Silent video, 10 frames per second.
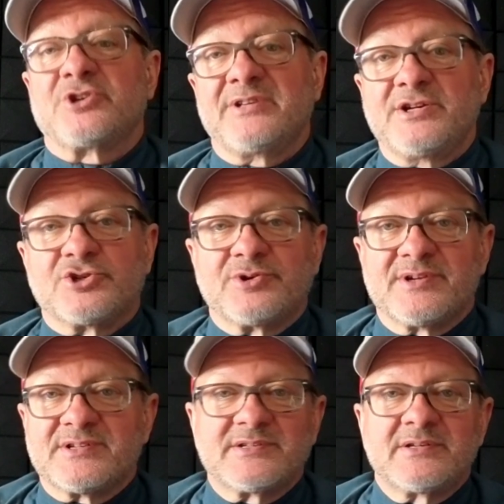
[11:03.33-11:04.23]

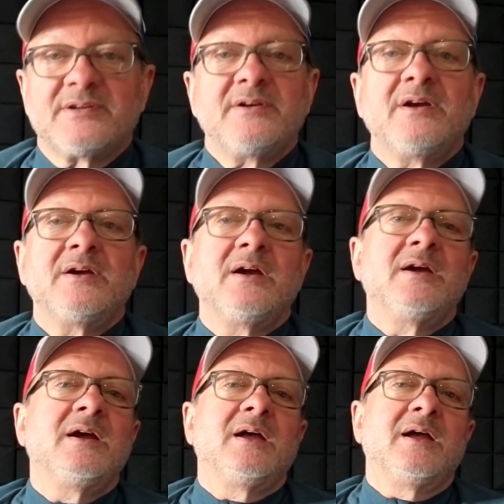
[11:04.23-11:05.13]
interests.
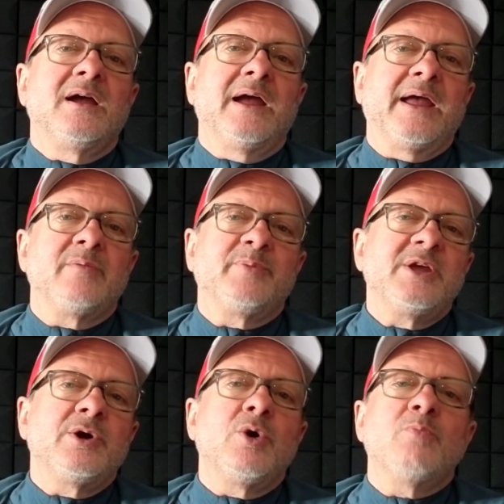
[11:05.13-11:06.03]

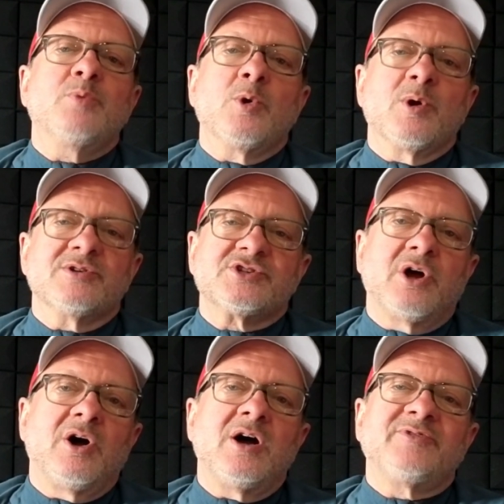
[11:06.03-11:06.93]
MPO boards
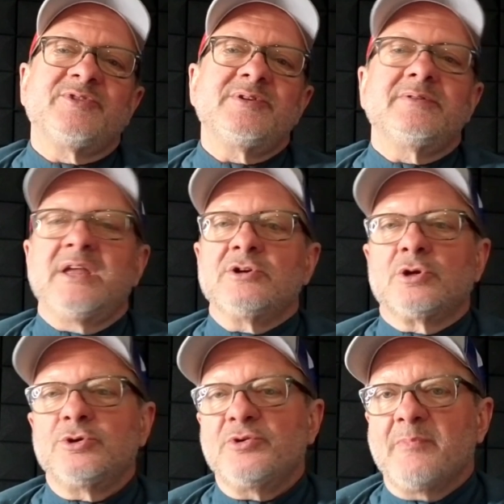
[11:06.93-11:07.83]
often
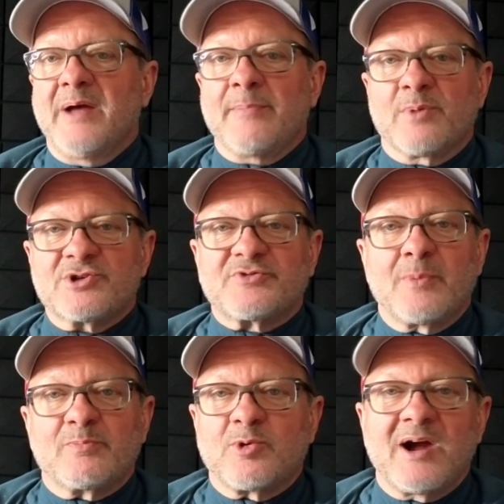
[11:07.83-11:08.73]
include members
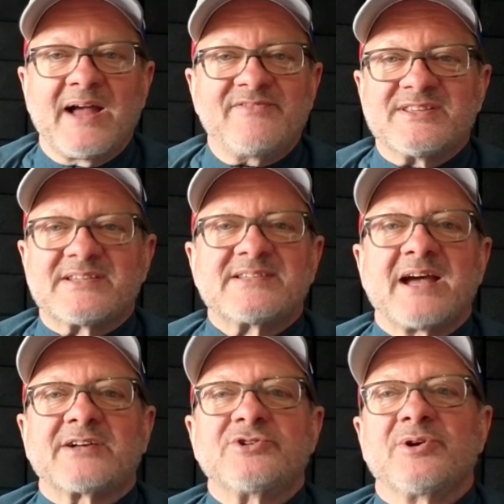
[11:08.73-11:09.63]
from private
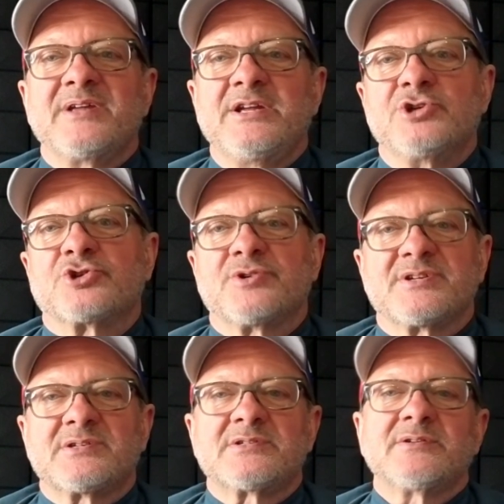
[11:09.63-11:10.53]
sector
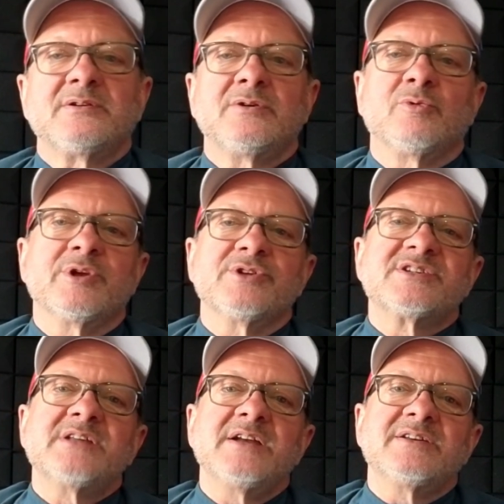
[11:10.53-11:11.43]
interests, real
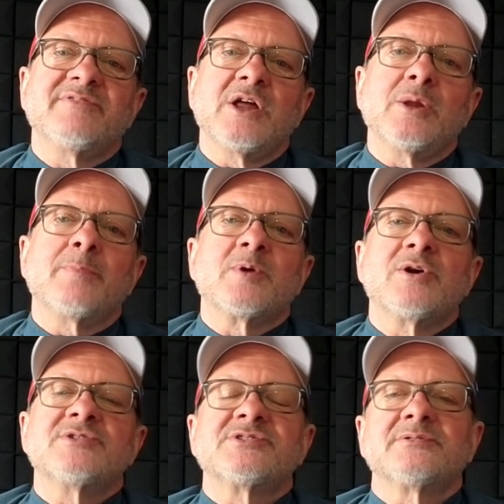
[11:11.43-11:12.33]
estate
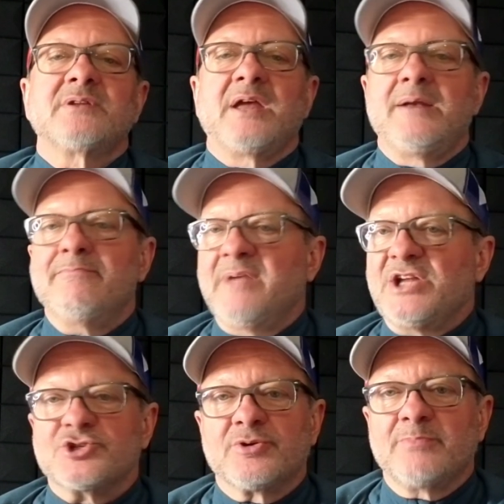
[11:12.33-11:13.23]
developers, and
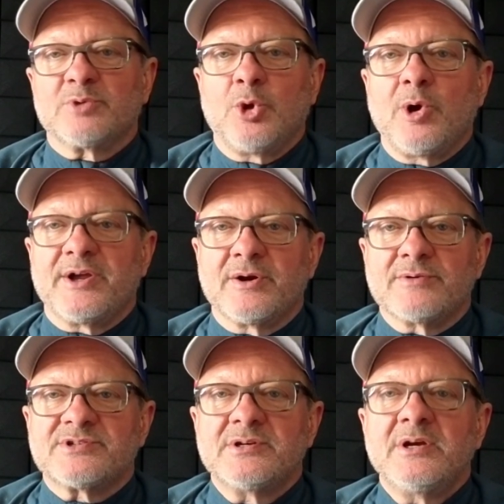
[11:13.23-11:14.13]
major
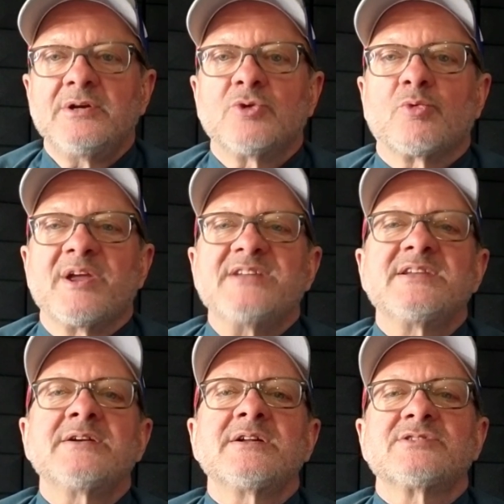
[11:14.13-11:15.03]
employers,
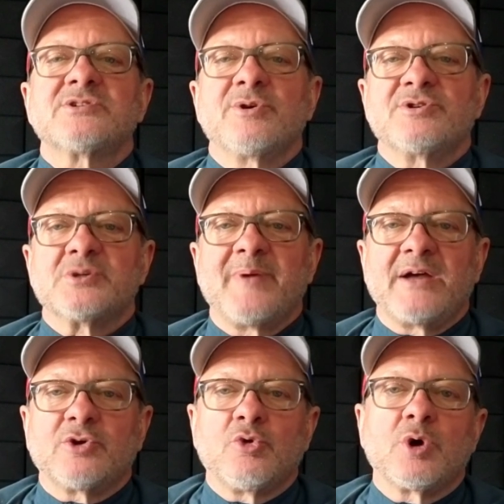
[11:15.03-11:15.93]
raising concerns
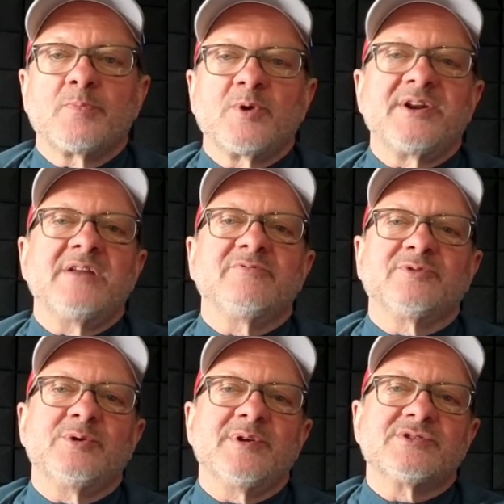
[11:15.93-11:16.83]
about corporate
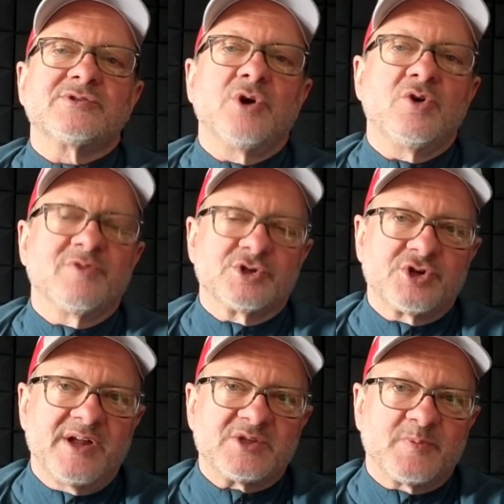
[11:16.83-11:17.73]
influence over
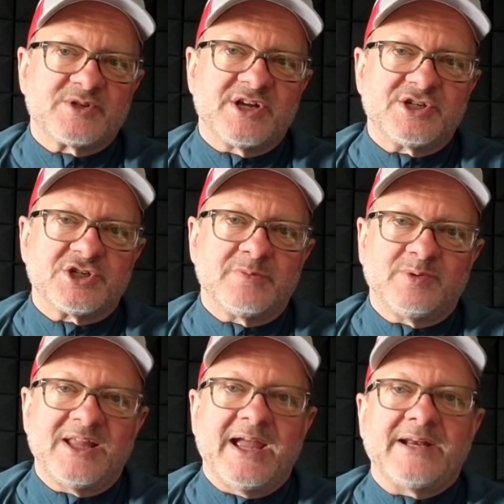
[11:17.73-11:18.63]
transportation
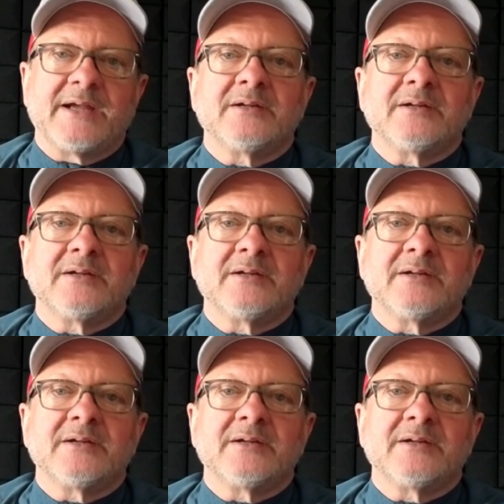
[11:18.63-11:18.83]
planning.